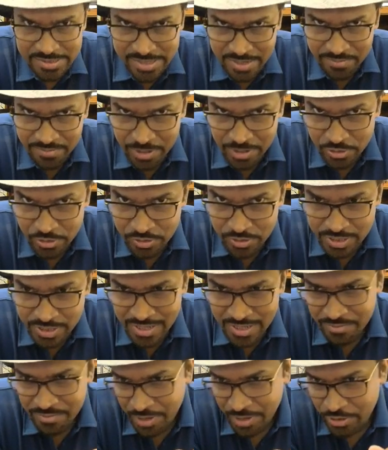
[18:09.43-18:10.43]
Python 3.
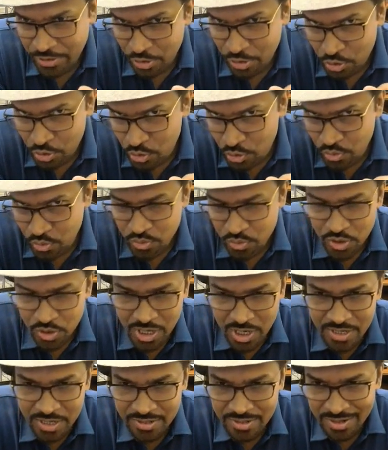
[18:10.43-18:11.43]
In Python 2, you
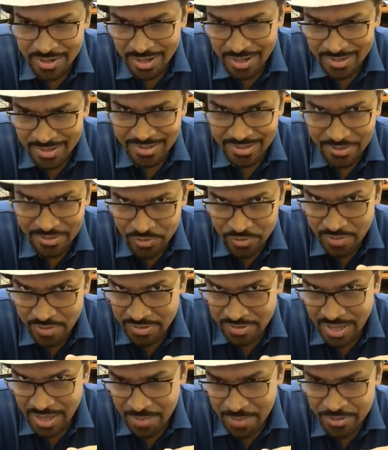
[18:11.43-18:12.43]
can, uh, if you ever
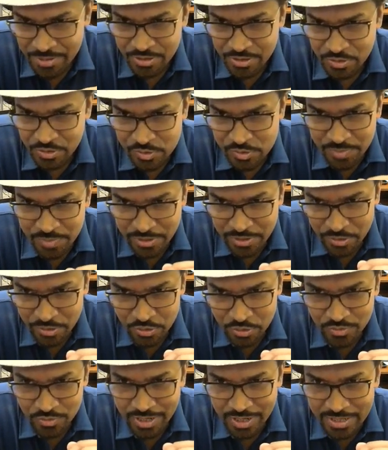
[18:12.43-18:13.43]
happen to use Python
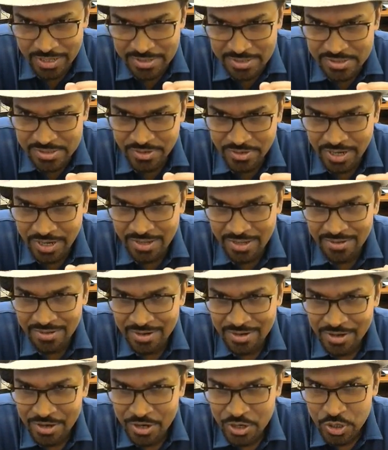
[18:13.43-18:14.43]
2, try this. You try
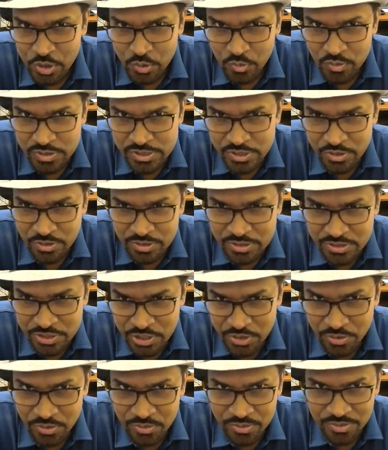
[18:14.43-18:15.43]
true is equal to
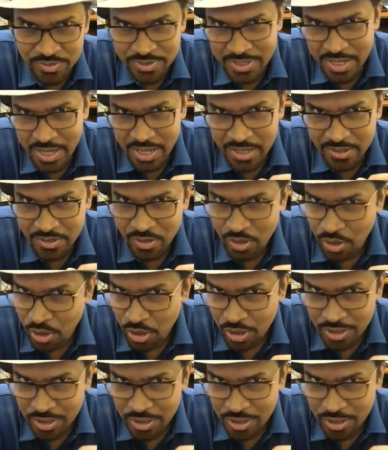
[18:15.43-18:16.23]
zero, and all